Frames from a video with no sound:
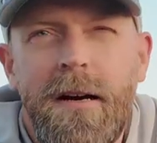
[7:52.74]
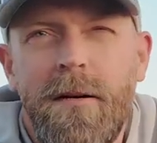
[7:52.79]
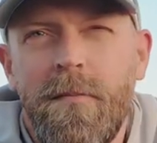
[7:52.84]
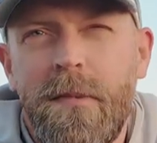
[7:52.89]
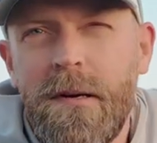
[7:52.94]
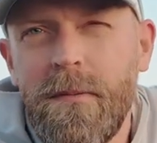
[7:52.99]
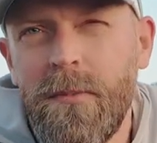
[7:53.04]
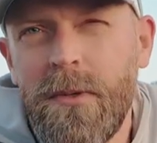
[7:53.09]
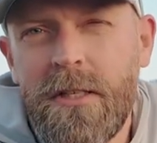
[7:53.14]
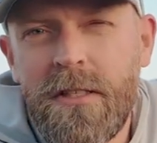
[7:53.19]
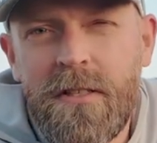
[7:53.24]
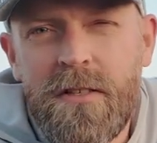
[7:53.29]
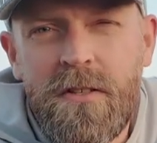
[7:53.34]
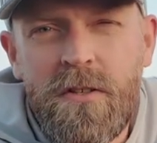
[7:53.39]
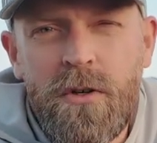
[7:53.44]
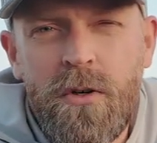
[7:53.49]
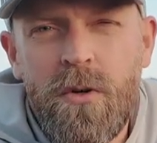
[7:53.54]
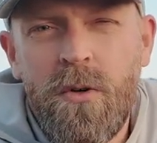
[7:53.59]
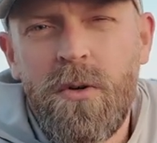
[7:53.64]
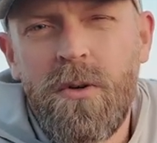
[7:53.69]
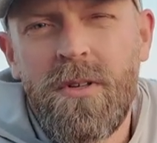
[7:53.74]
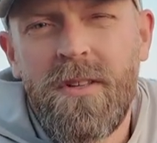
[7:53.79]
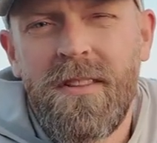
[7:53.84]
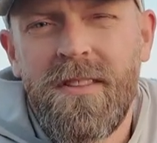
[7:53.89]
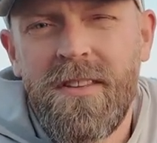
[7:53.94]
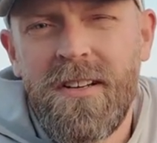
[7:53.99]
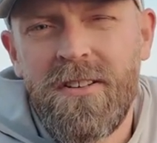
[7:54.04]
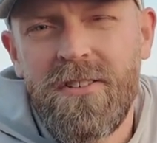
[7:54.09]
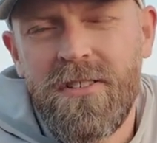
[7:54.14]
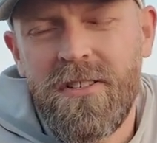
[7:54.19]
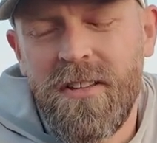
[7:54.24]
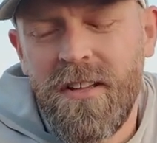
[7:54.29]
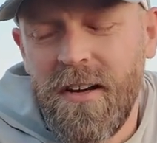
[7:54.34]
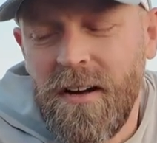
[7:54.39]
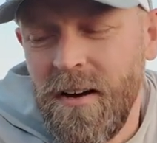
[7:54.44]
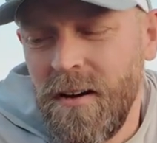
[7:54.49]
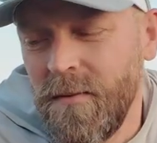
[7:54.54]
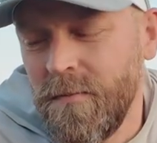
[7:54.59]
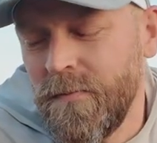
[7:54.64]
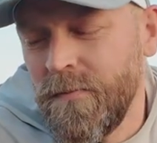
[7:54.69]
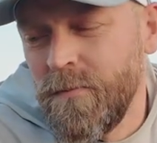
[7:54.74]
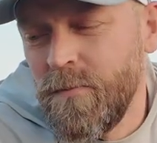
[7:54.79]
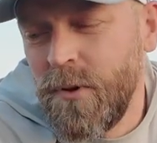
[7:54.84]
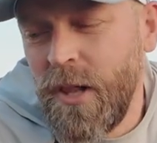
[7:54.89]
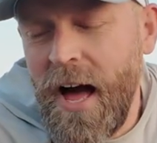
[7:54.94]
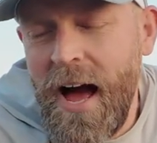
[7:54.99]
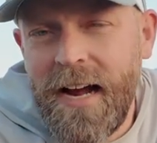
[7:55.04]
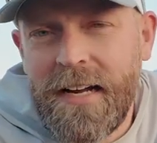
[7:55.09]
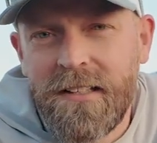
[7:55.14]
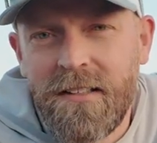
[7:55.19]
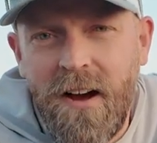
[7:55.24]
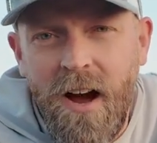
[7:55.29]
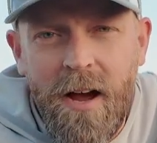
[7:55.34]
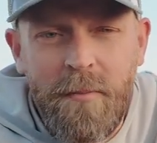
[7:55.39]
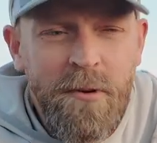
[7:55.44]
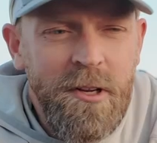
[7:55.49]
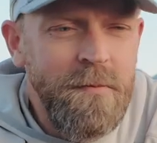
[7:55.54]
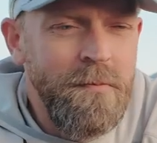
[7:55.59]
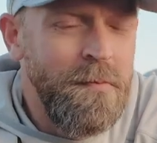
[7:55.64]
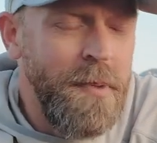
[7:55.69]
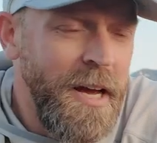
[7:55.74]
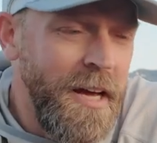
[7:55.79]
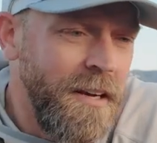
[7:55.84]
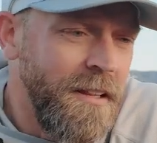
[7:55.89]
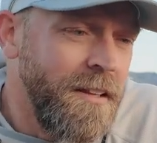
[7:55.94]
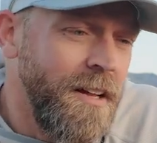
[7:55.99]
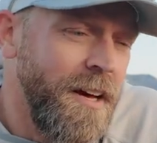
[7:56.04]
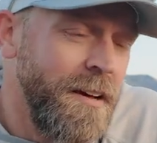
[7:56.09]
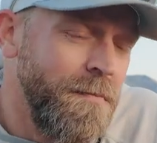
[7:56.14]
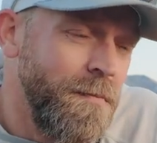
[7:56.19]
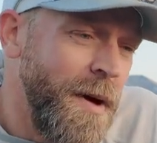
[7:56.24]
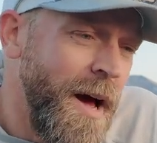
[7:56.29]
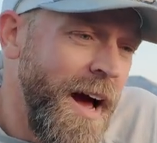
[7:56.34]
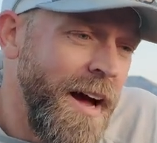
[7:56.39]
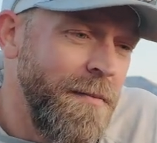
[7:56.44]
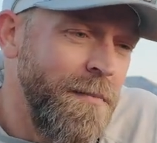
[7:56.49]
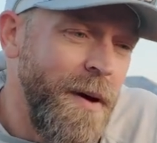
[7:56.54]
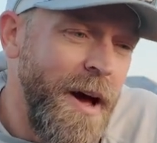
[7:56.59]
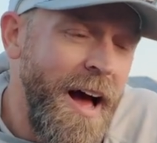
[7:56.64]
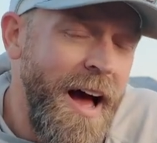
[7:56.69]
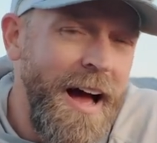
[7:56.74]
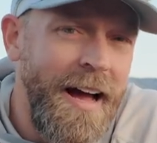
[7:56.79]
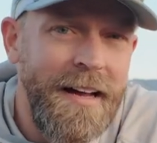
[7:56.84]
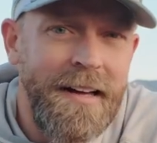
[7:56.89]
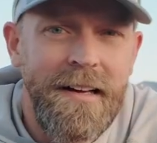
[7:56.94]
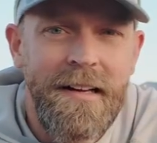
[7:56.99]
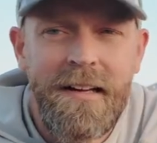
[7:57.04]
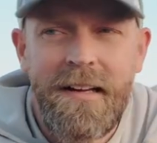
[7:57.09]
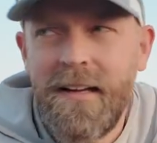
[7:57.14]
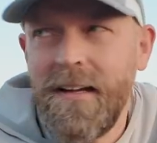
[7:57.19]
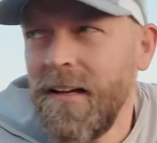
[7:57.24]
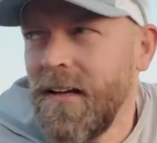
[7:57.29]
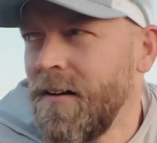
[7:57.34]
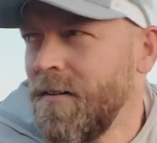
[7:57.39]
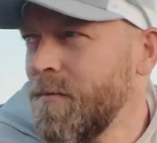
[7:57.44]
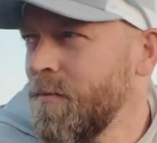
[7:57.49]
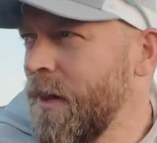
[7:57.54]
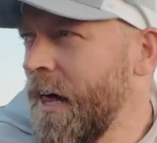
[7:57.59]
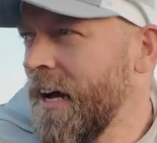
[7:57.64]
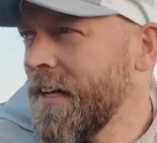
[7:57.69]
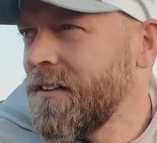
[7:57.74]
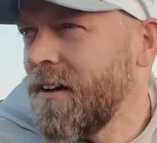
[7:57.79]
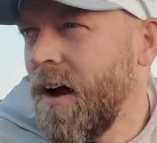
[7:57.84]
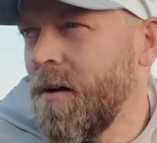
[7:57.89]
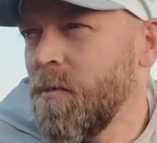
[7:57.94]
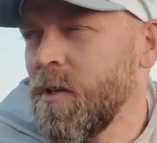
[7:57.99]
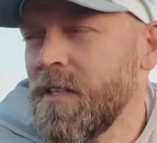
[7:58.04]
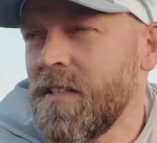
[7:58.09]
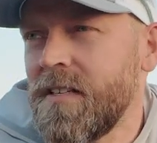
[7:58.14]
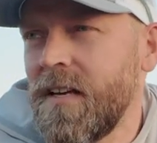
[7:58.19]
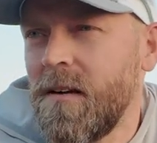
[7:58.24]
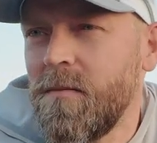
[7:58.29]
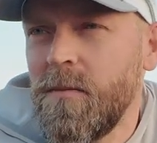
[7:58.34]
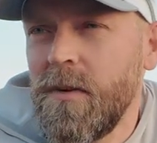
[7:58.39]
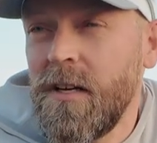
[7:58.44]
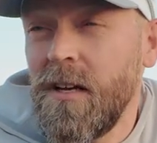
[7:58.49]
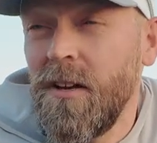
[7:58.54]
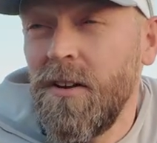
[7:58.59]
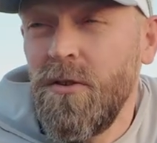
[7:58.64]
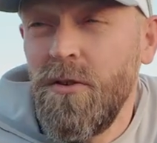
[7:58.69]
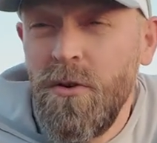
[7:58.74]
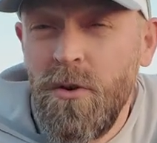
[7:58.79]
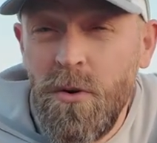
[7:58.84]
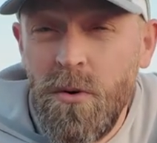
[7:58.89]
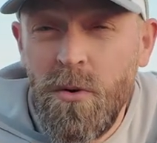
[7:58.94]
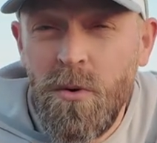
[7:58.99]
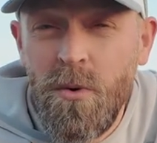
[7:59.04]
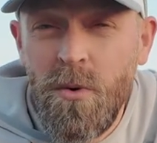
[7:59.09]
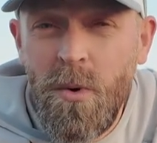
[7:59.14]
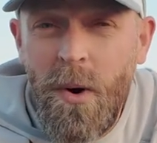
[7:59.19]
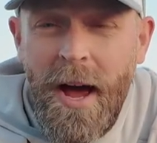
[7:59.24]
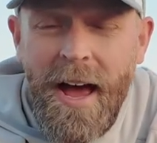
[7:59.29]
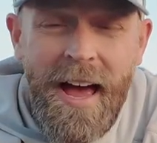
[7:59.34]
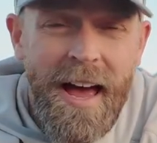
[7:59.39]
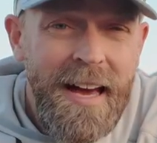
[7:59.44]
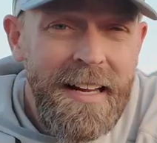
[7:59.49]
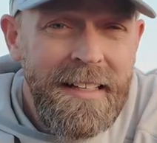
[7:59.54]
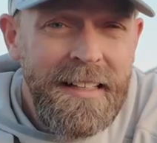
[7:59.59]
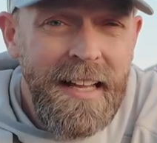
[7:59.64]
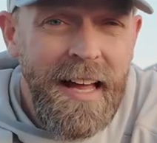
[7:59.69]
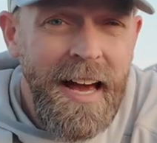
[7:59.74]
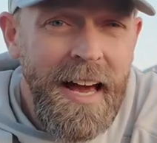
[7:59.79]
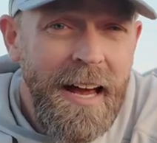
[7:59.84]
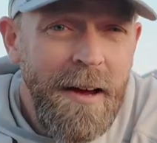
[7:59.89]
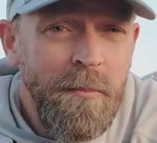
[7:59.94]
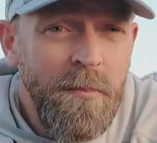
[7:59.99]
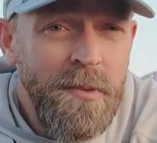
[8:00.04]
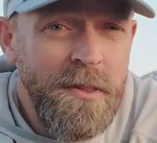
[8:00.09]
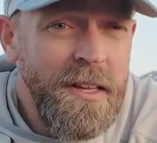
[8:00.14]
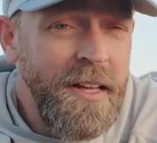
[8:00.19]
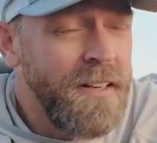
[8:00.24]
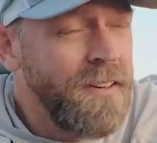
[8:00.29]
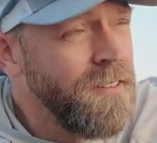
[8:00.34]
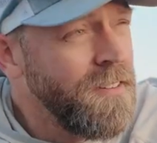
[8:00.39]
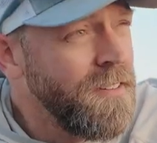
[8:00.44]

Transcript: commitments to. There's the Black Diamond Betalite backpack. Black Diamond sent me a new headlamp that